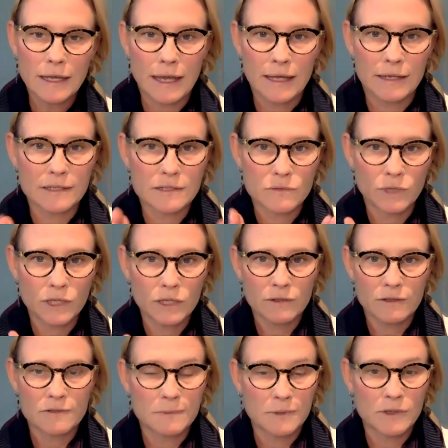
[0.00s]
and it's what you're
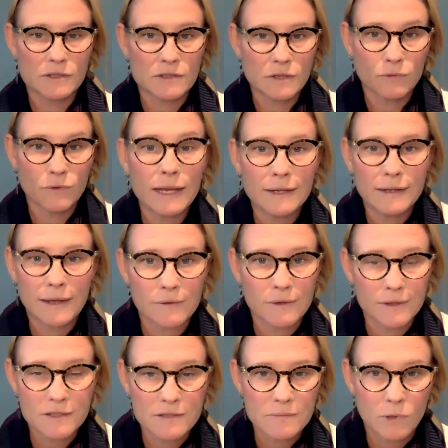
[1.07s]
experiencing right now
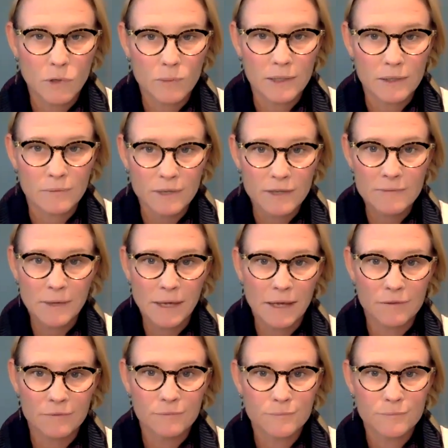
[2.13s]
in this moment with
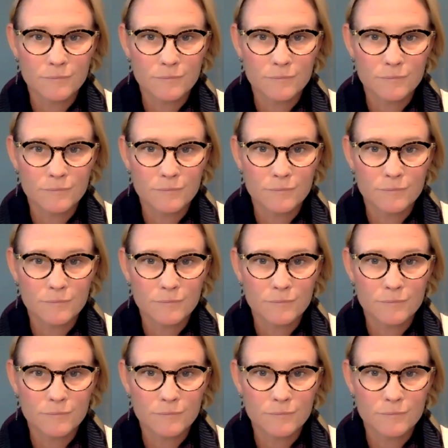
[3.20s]
me.